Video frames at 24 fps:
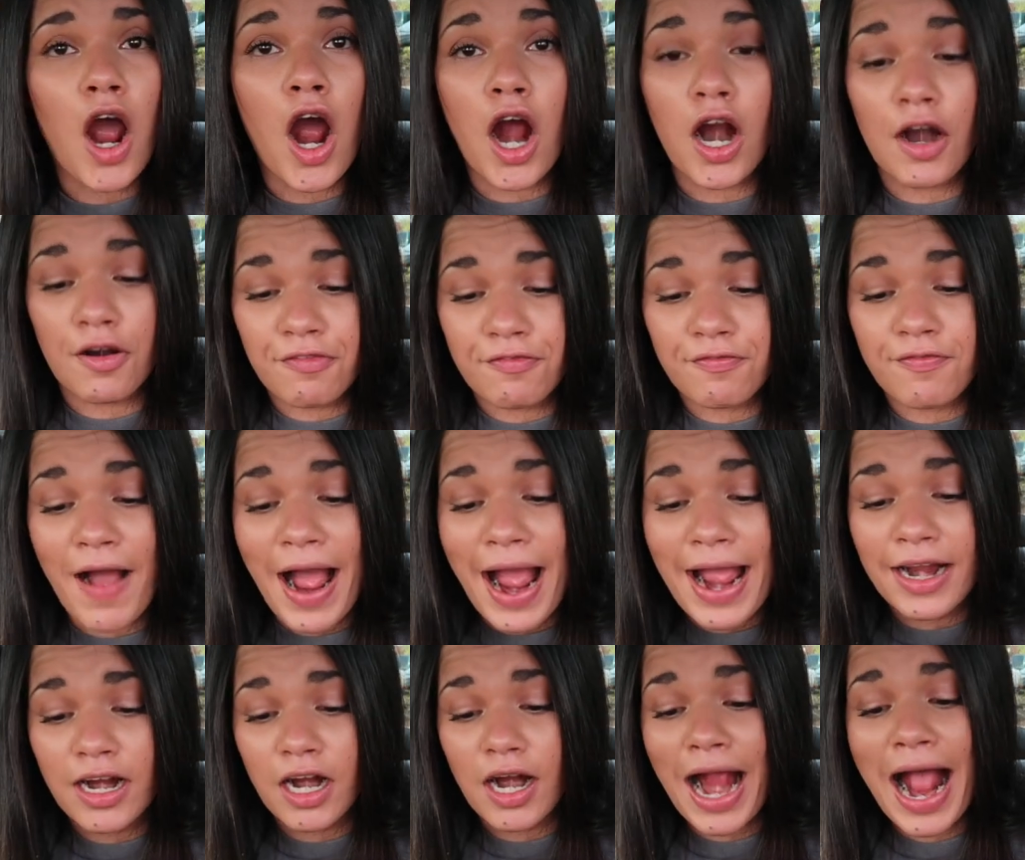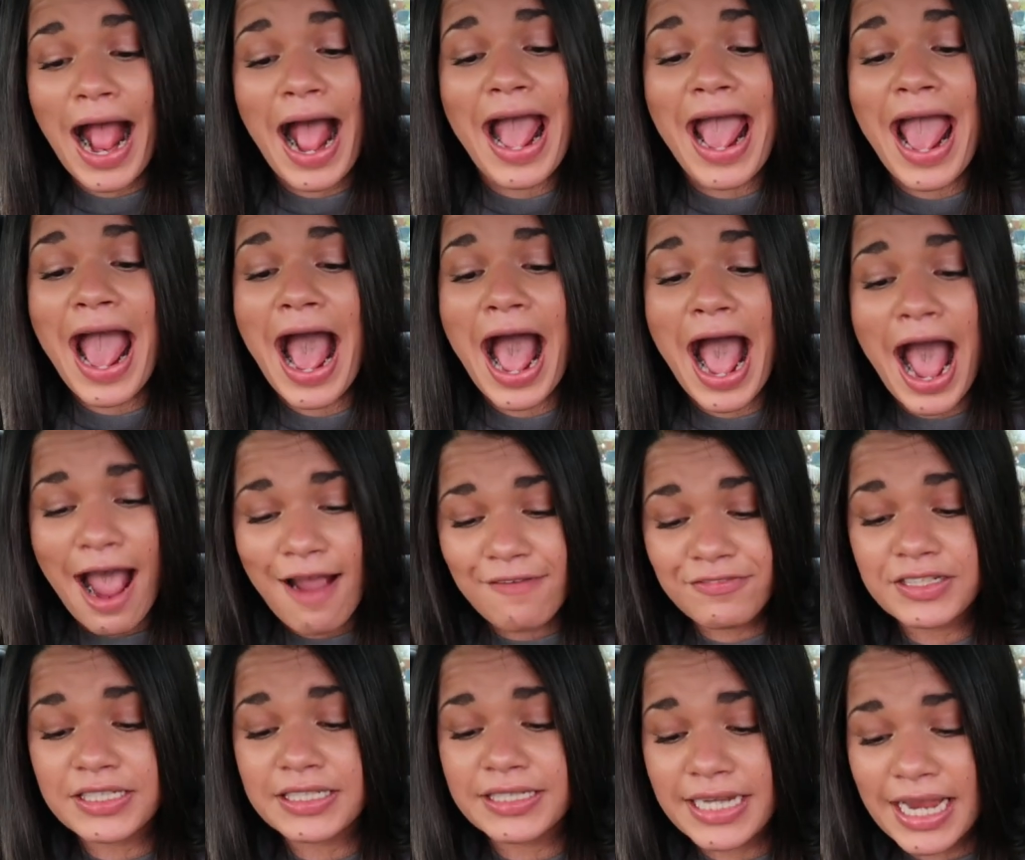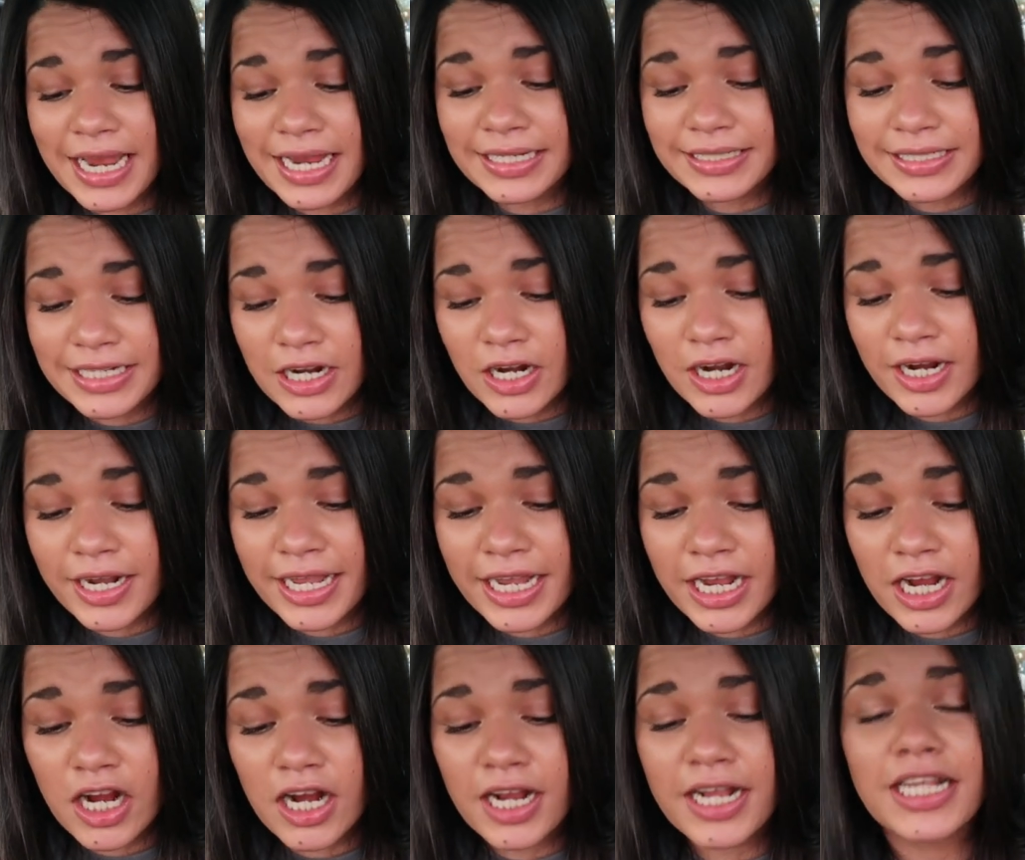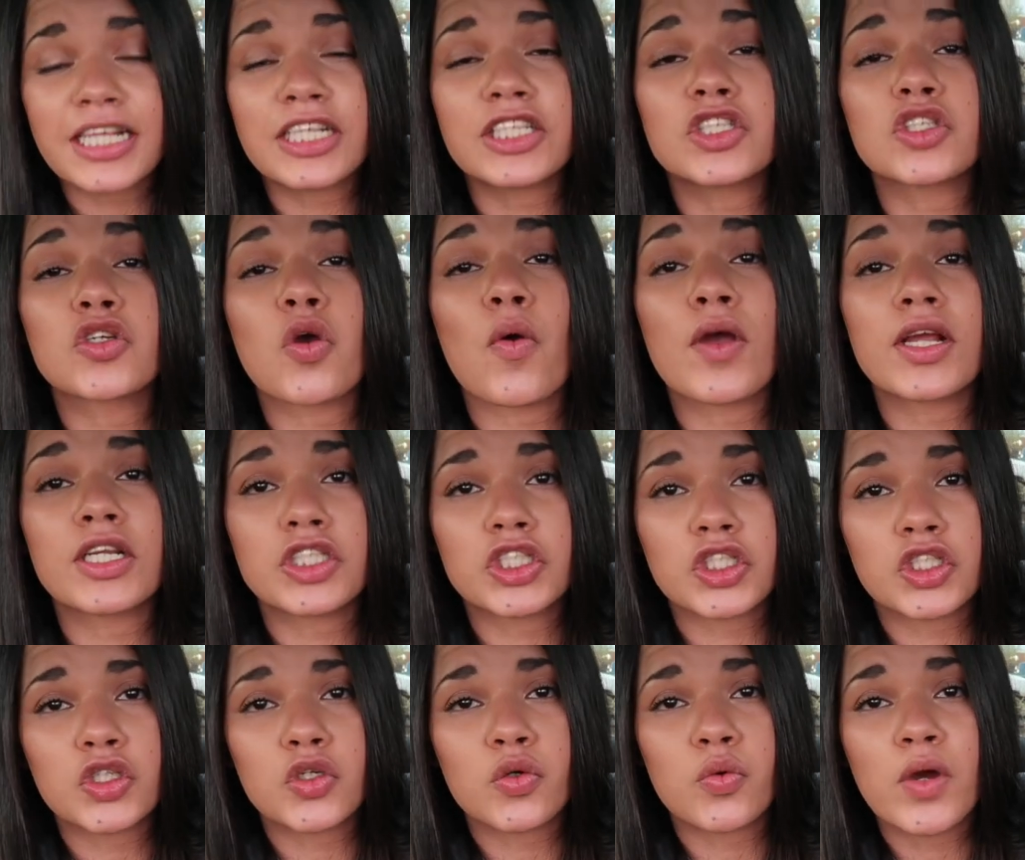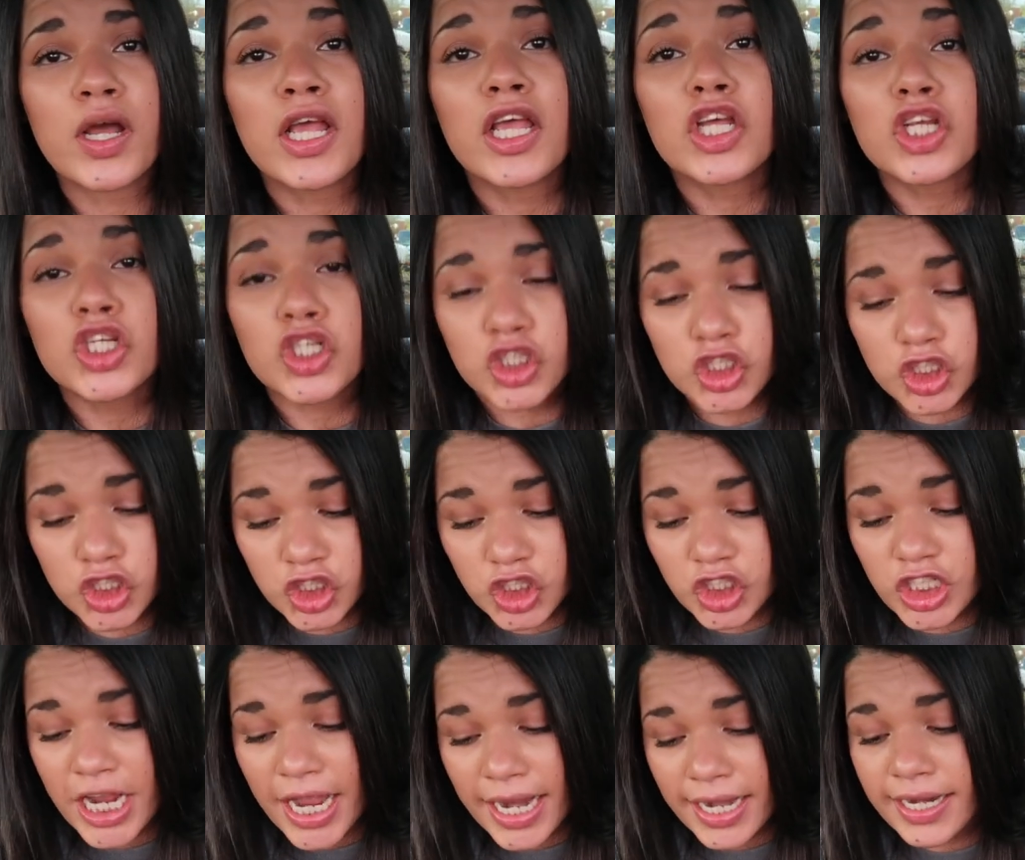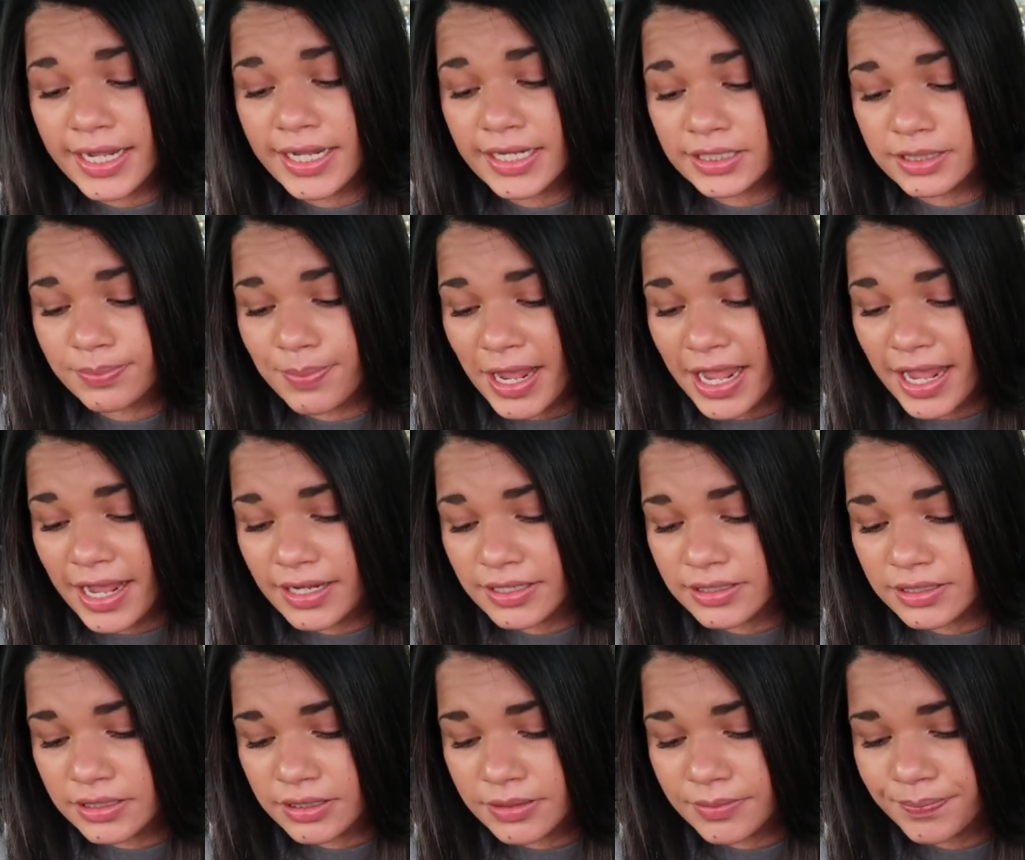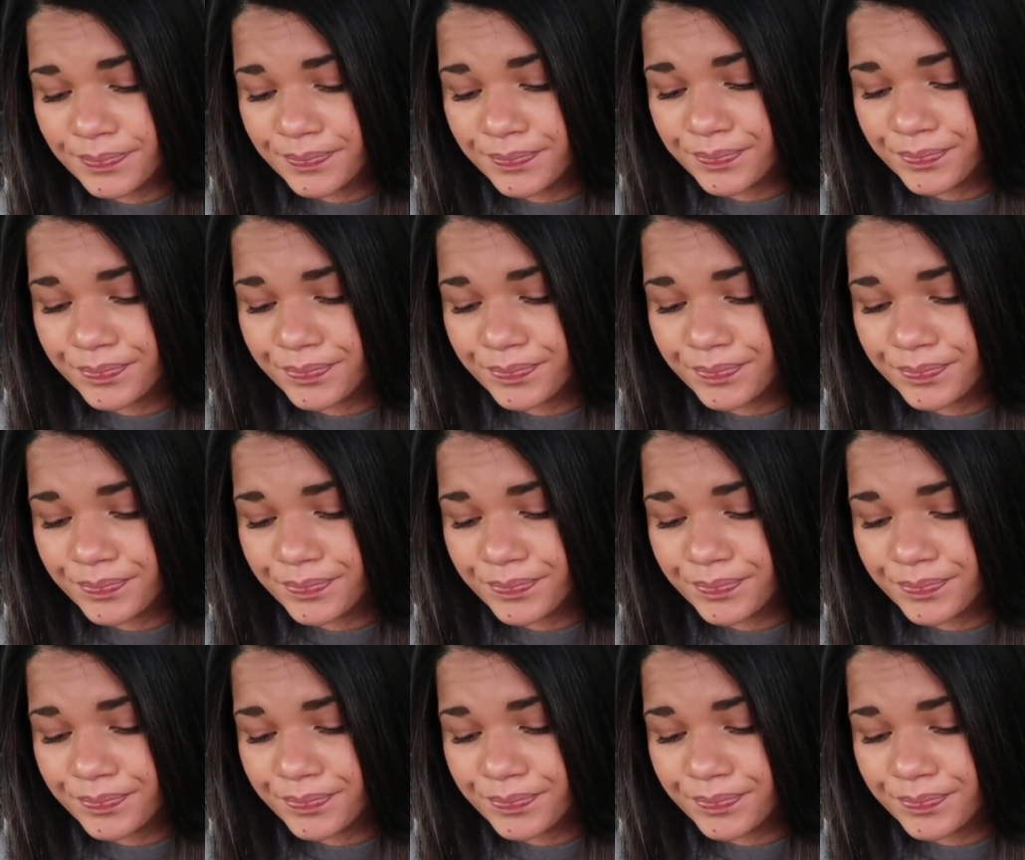are fire. I have to take Derek here. He is going to shit his pants.